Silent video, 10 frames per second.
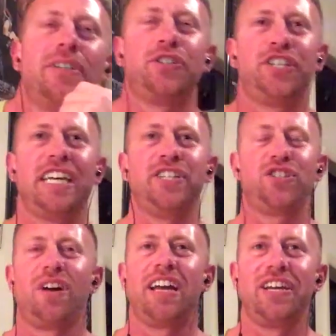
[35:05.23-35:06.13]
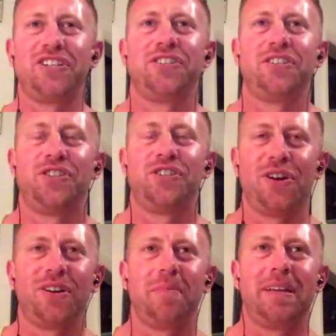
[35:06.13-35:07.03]
the chest striations and
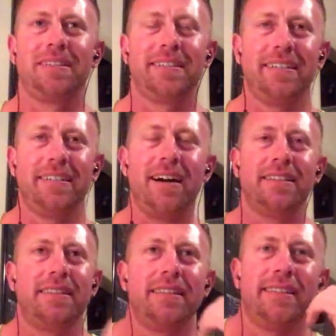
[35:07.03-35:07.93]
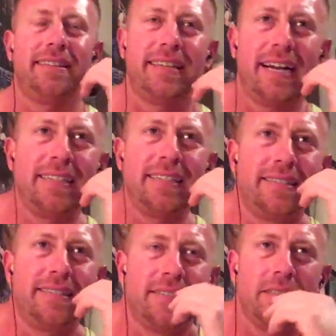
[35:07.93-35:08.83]
Juggernaut, man. Like, God, the
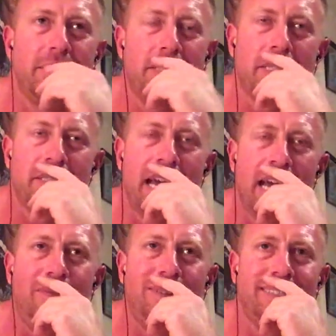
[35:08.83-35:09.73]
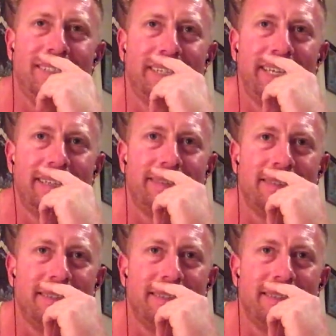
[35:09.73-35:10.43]
guy's as alpha as it gets.